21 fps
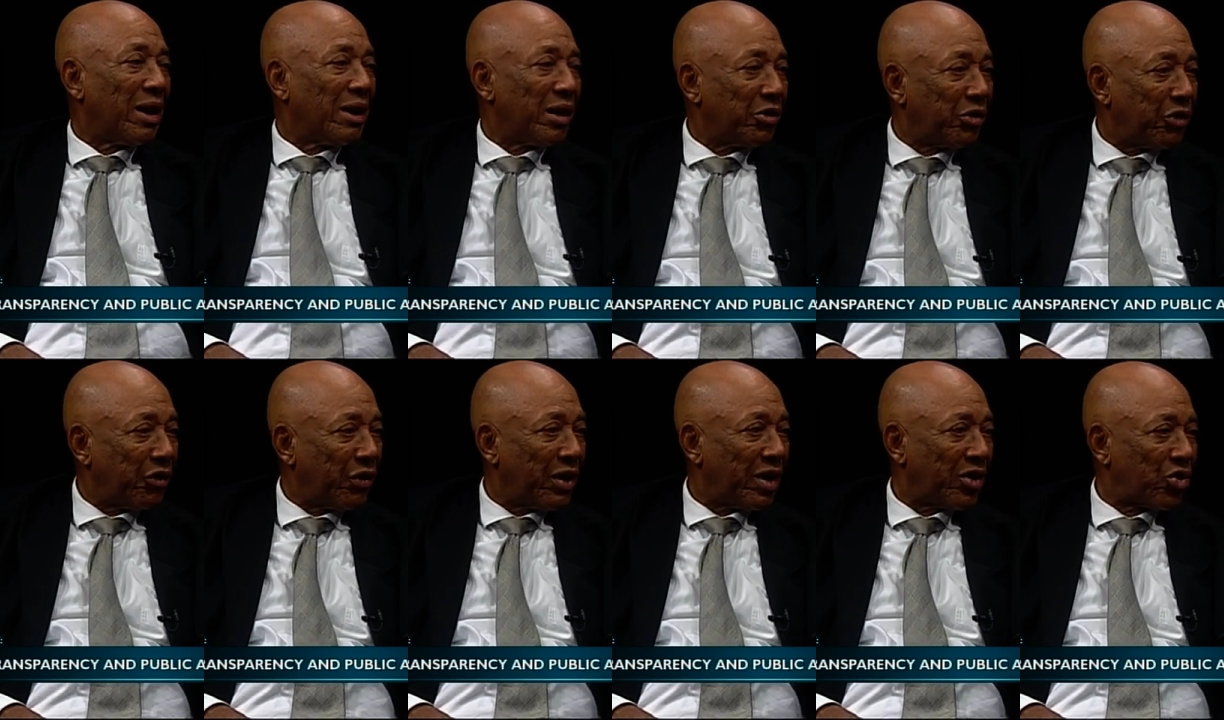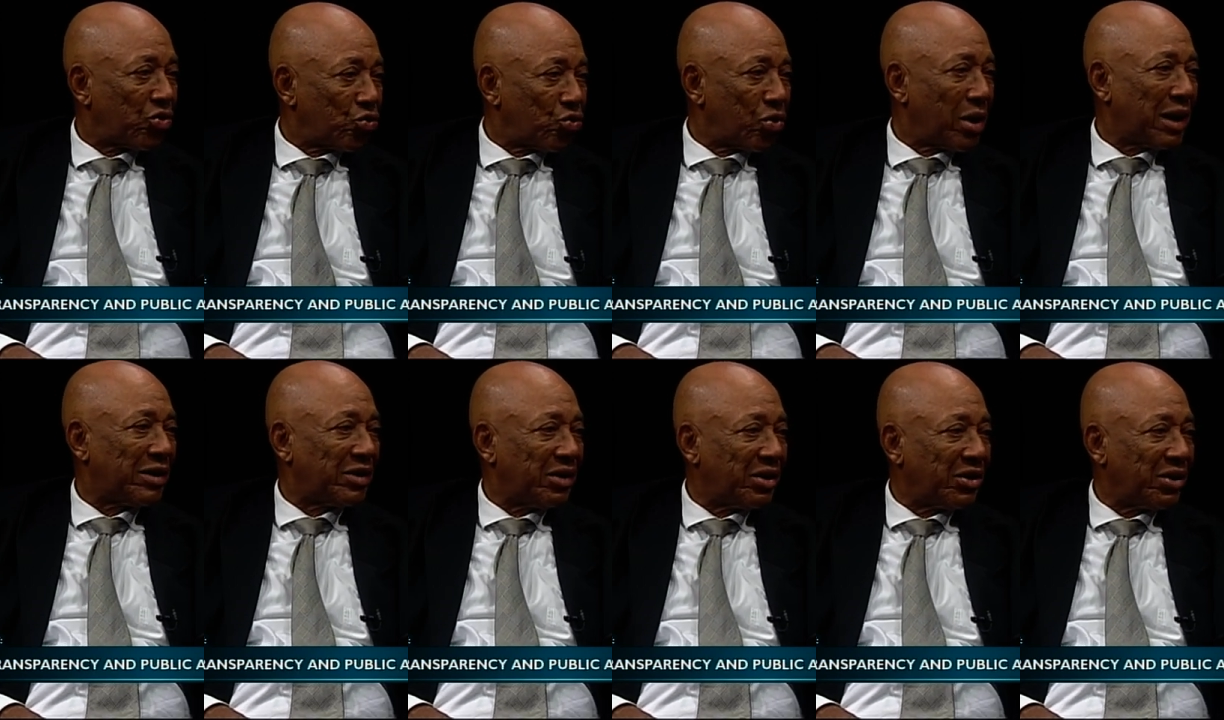The first
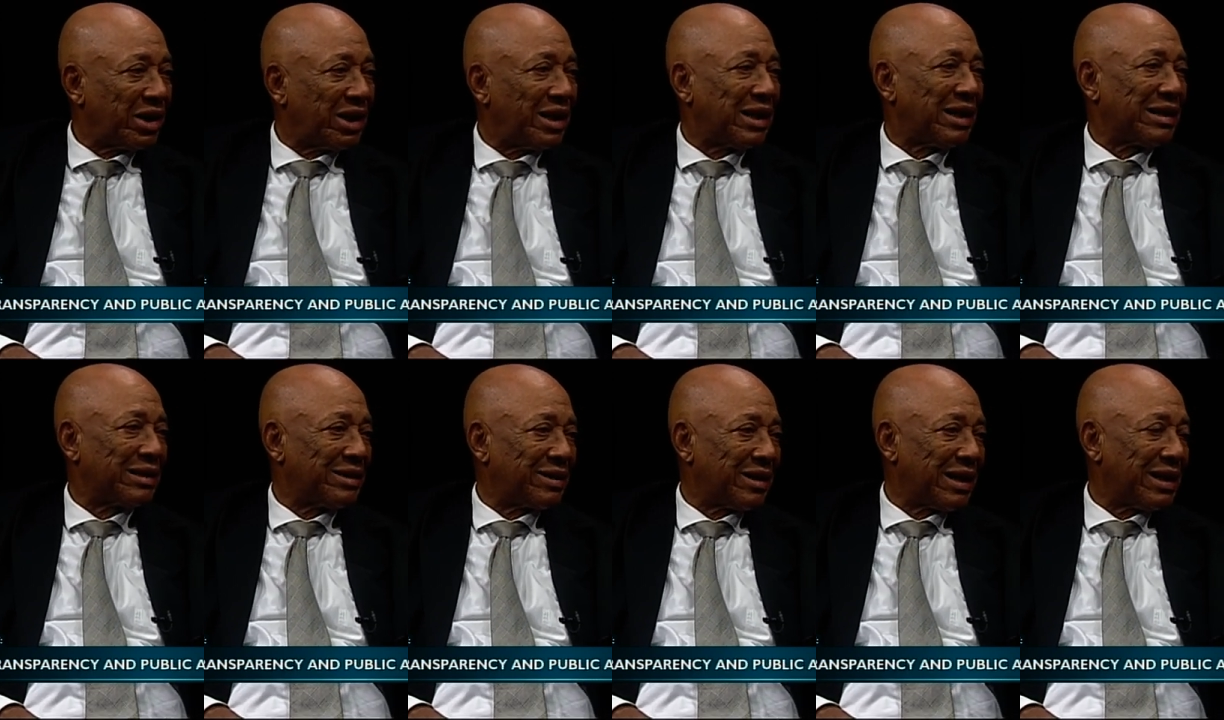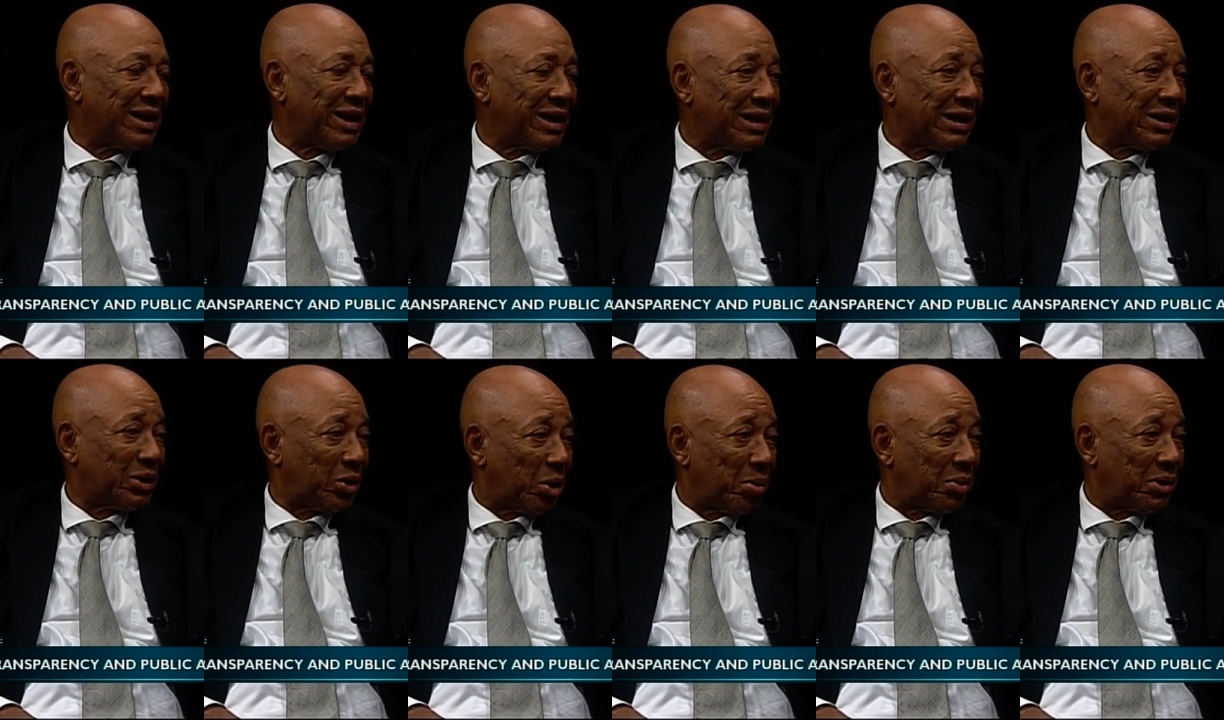strategy that he
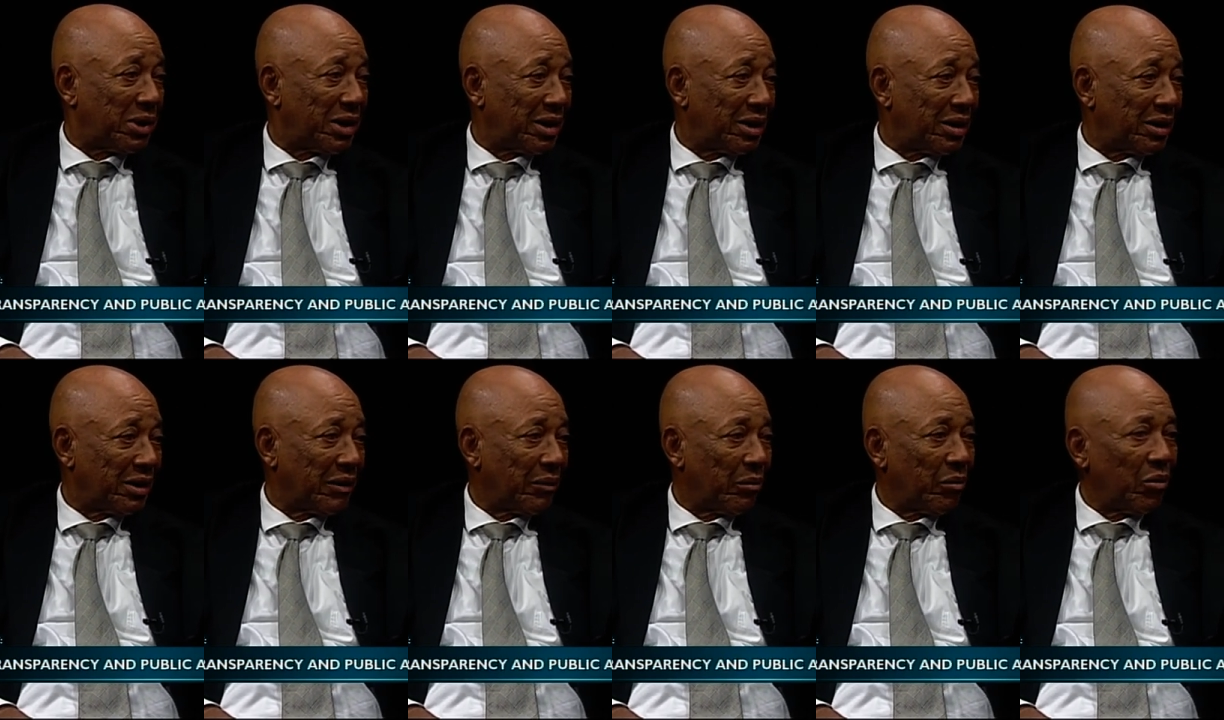adopted